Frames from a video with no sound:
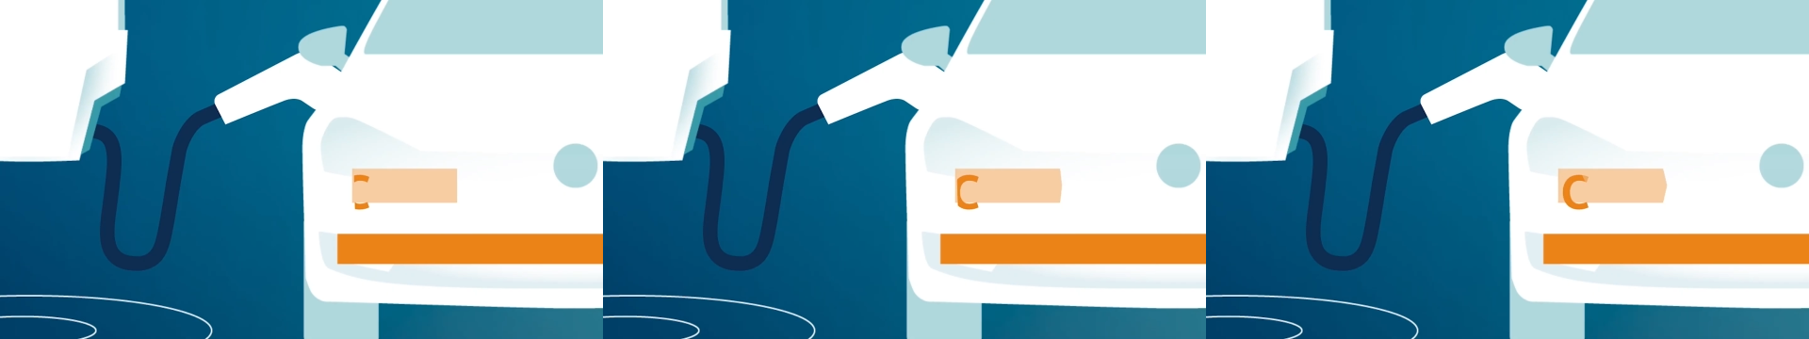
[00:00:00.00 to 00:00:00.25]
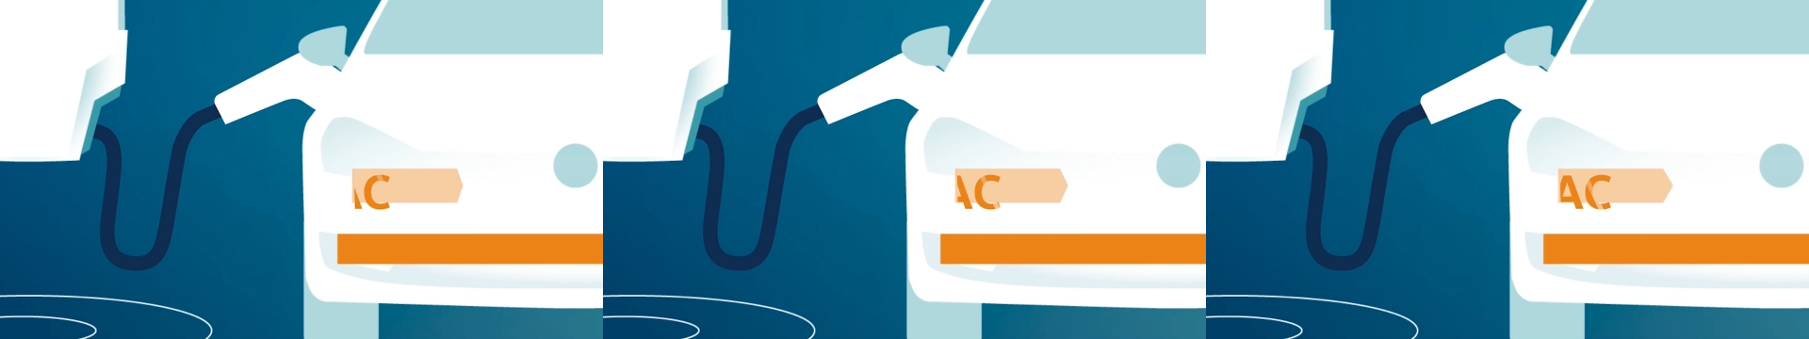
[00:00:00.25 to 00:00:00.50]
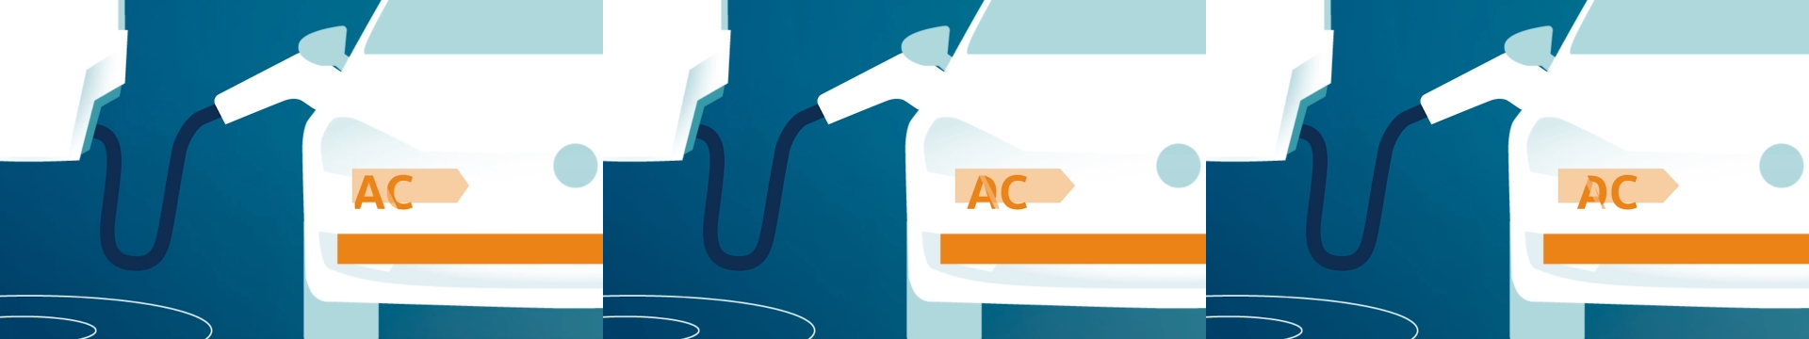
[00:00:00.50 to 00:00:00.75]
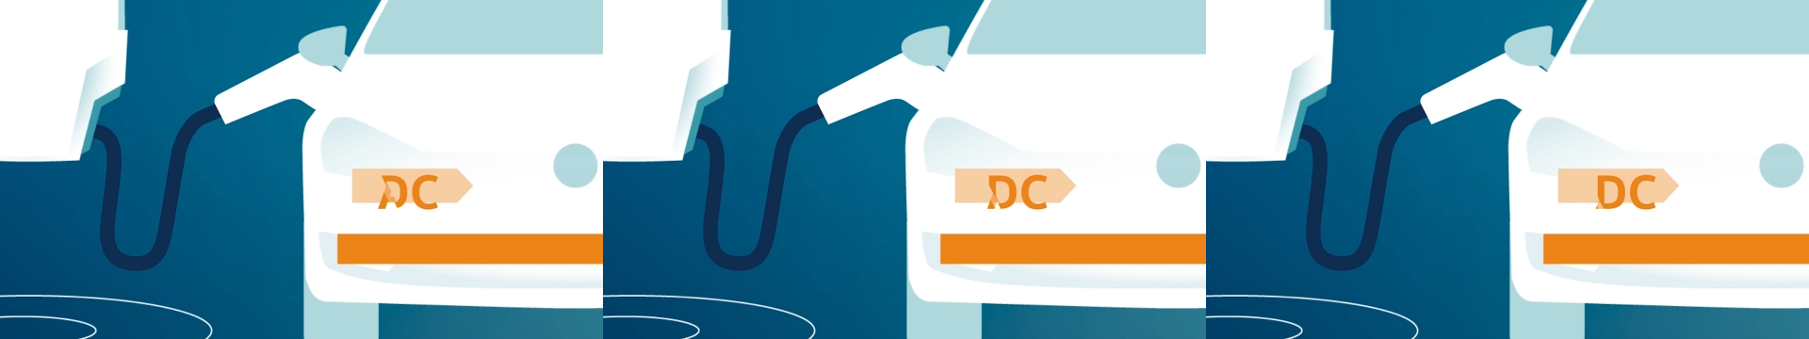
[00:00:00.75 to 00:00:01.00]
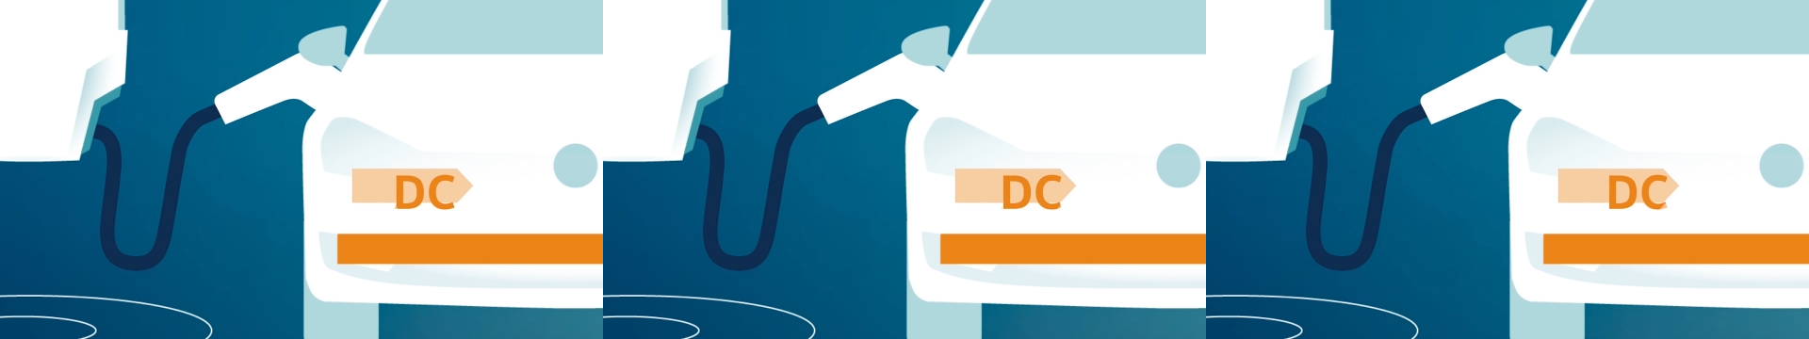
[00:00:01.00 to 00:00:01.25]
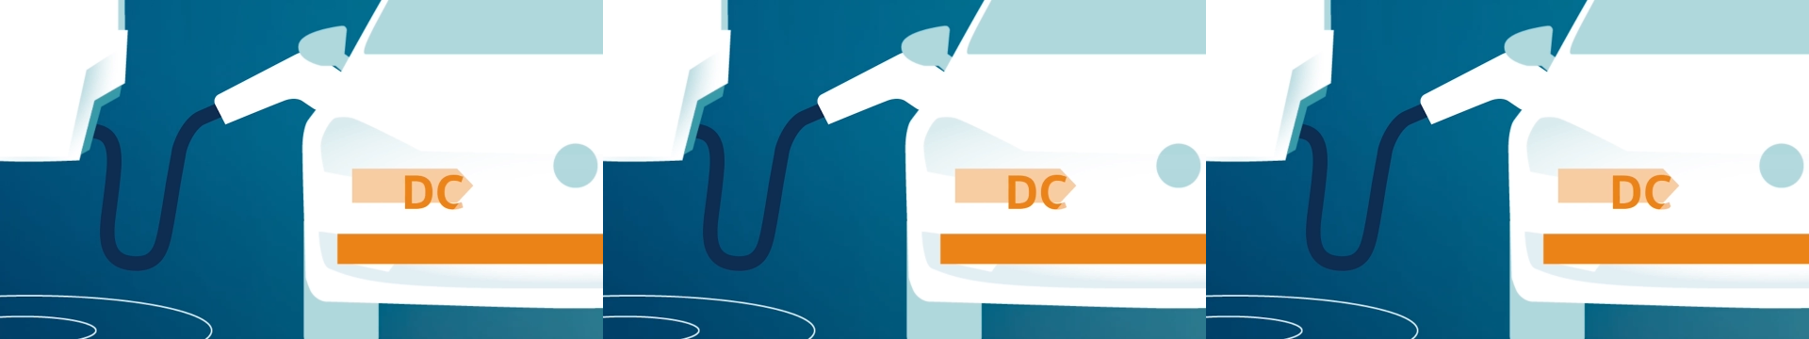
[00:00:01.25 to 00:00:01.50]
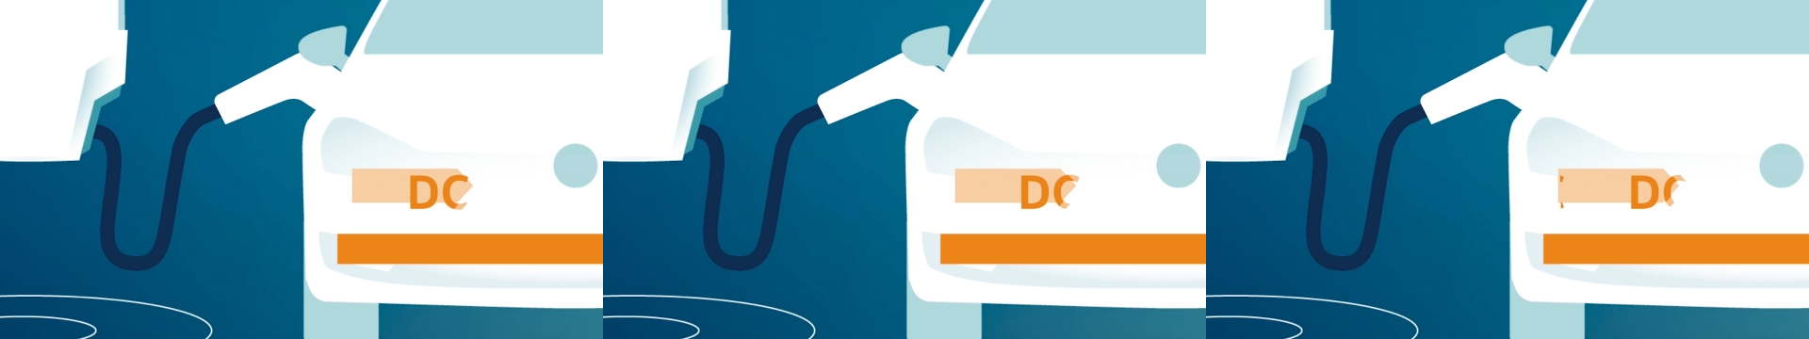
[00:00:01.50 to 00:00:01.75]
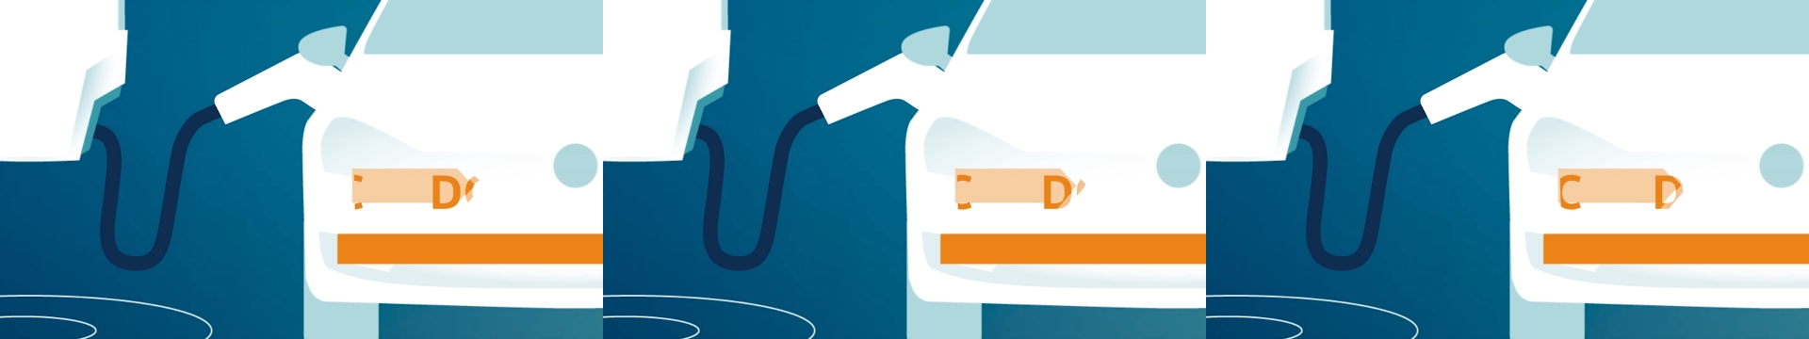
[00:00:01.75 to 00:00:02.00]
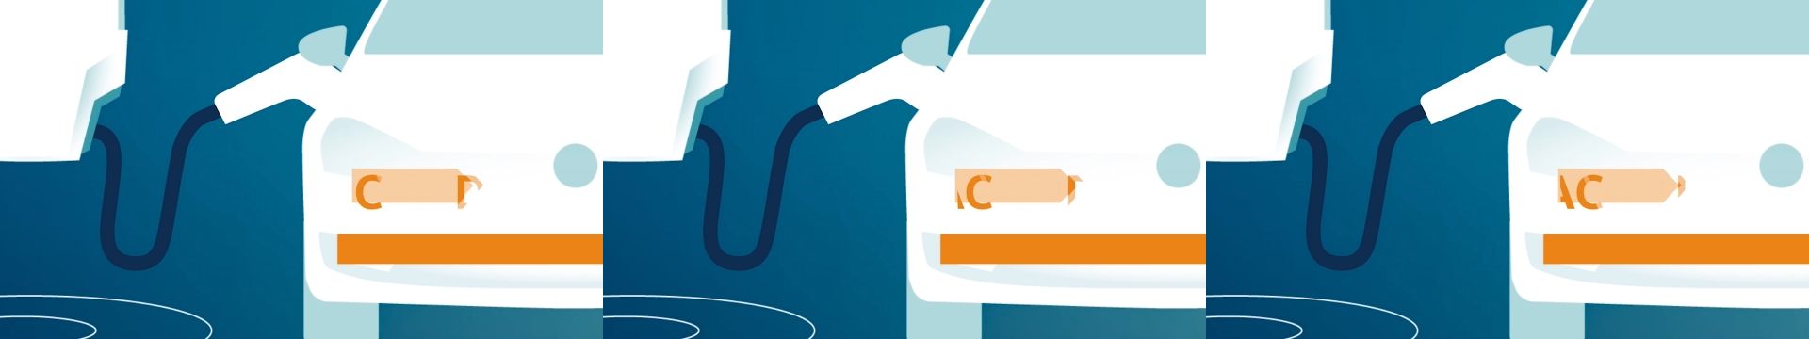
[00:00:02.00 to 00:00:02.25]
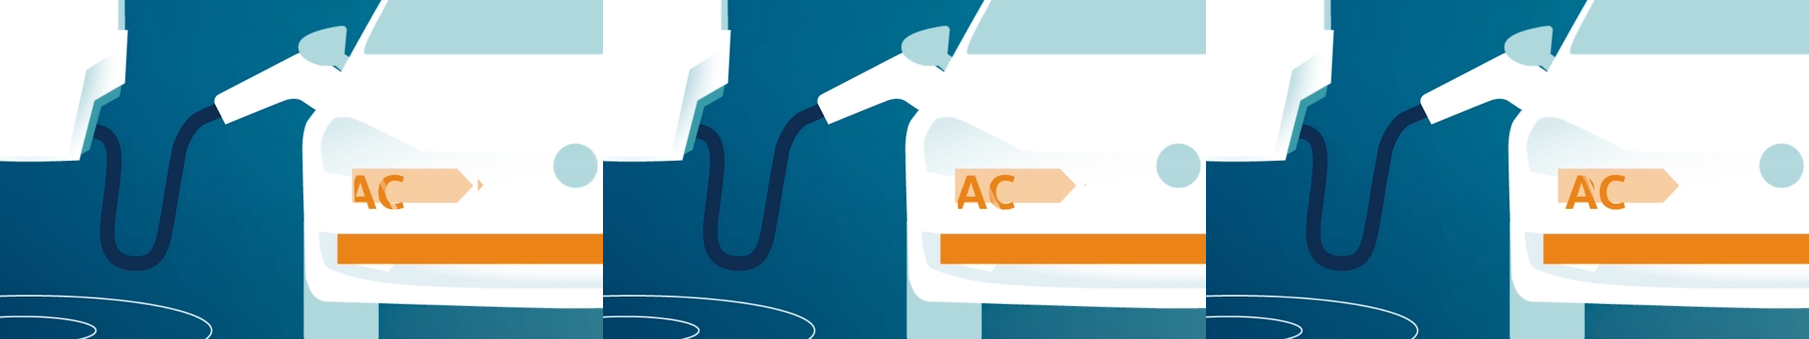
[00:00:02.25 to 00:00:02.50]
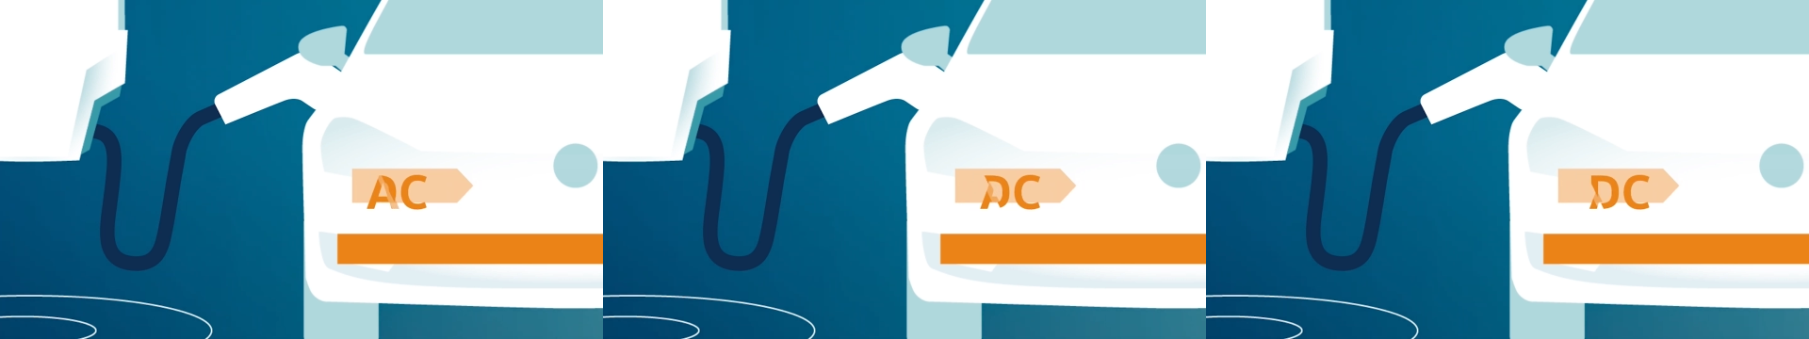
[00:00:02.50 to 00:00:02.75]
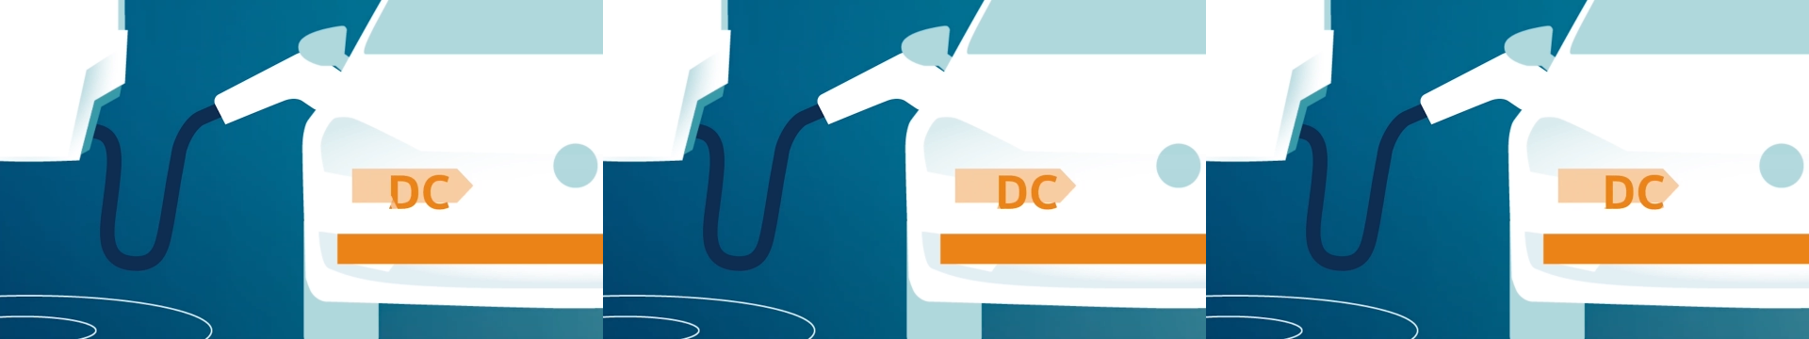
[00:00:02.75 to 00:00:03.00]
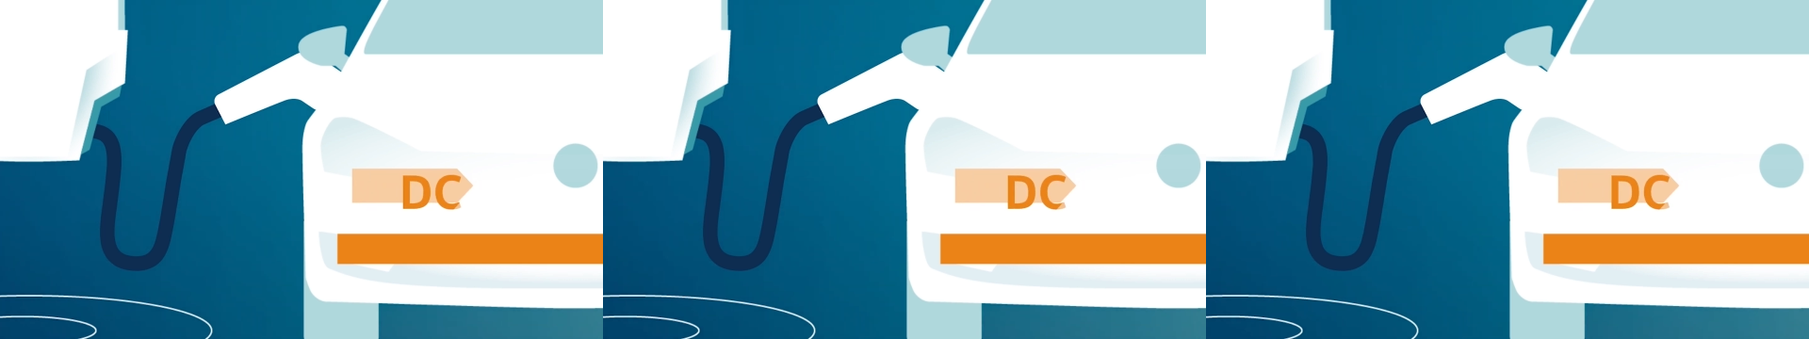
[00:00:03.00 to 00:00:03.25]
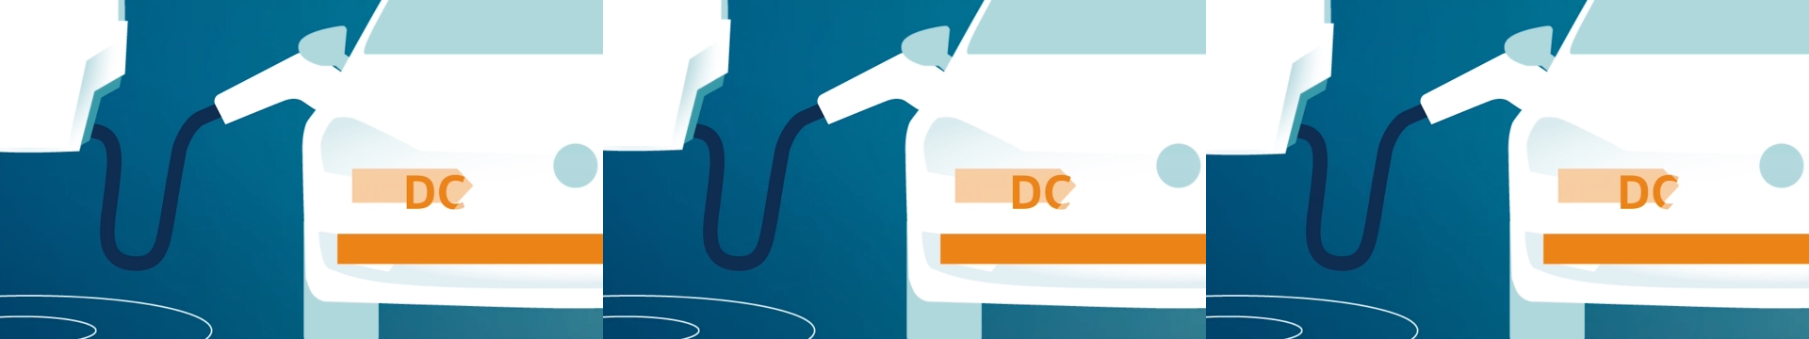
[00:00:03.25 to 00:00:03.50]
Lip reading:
No face is visible, so there are no lips to read.